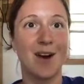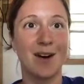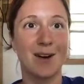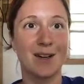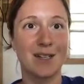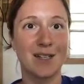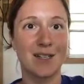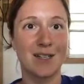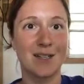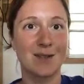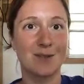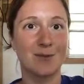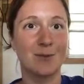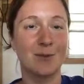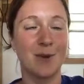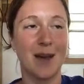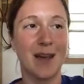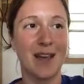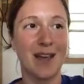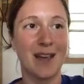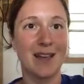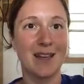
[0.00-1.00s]
on his
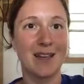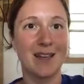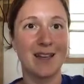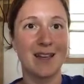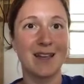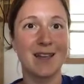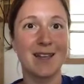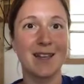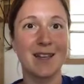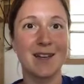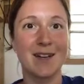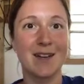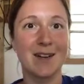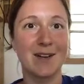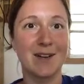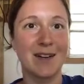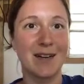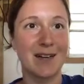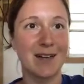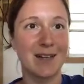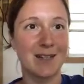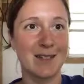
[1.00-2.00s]
way
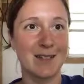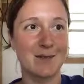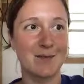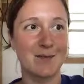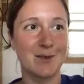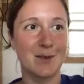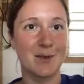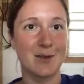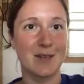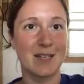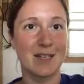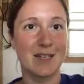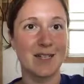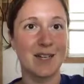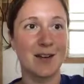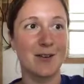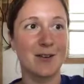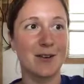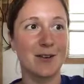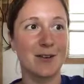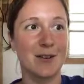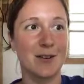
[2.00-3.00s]
here eating some food in his
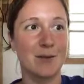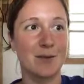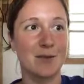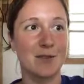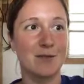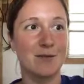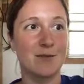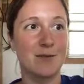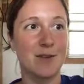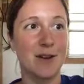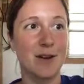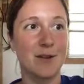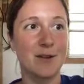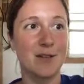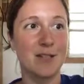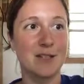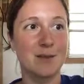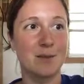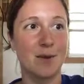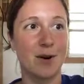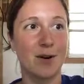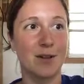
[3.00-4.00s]
carrier. He was very
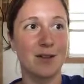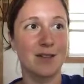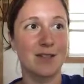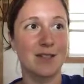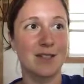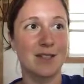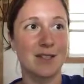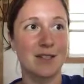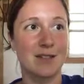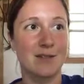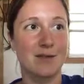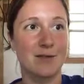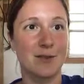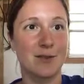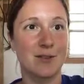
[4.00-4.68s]
small. This is his